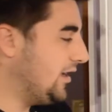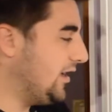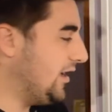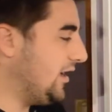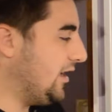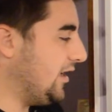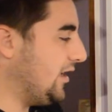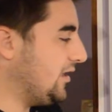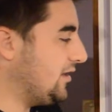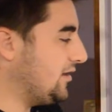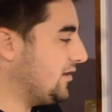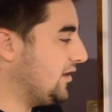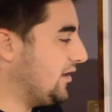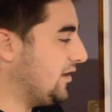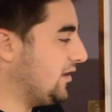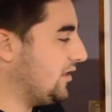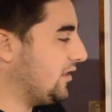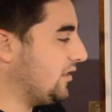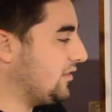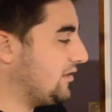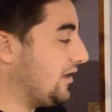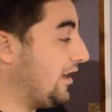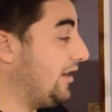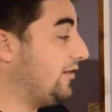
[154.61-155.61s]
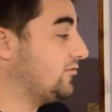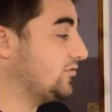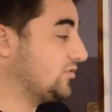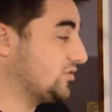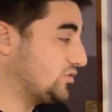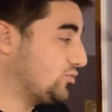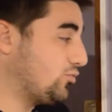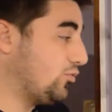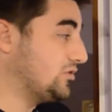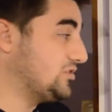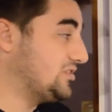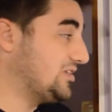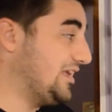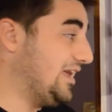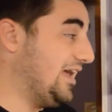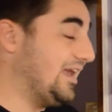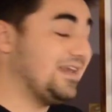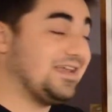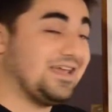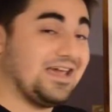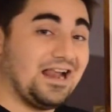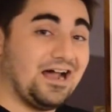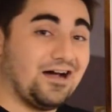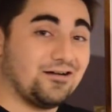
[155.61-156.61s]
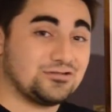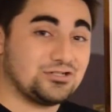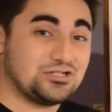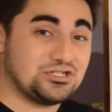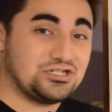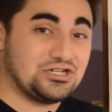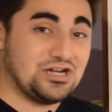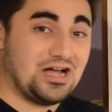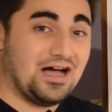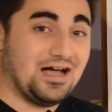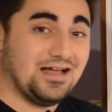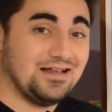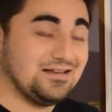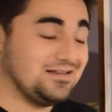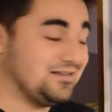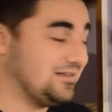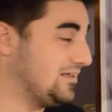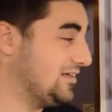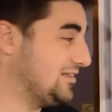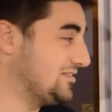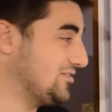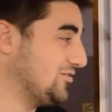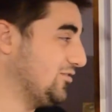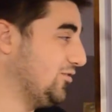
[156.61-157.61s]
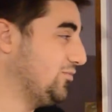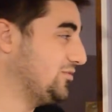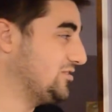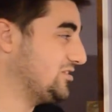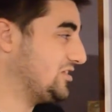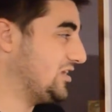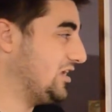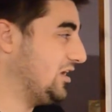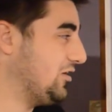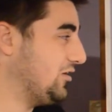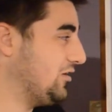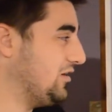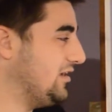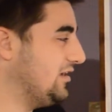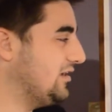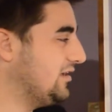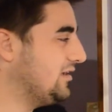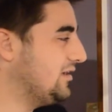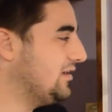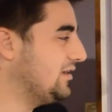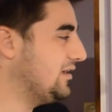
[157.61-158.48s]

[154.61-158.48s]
And the Islanders once again get outshot. That's a little bit scary.